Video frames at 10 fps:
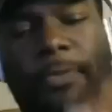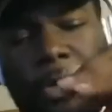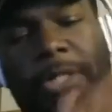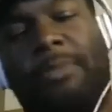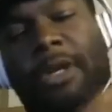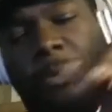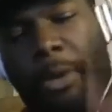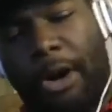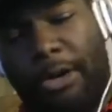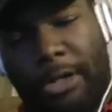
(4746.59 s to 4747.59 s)
needs to be a
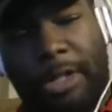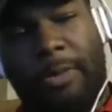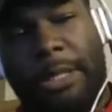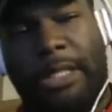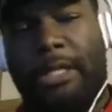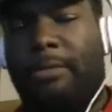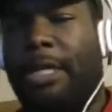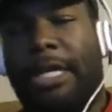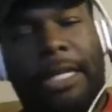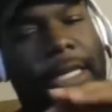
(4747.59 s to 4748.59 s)
partnership with Steam,
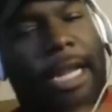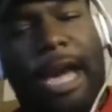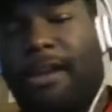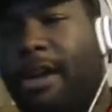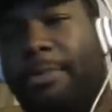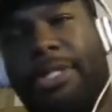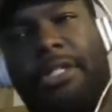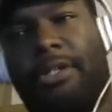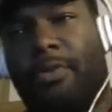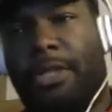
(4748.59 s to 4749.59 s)
not
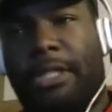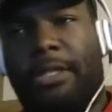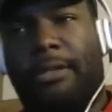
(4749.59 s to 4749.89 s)
competition with Steam.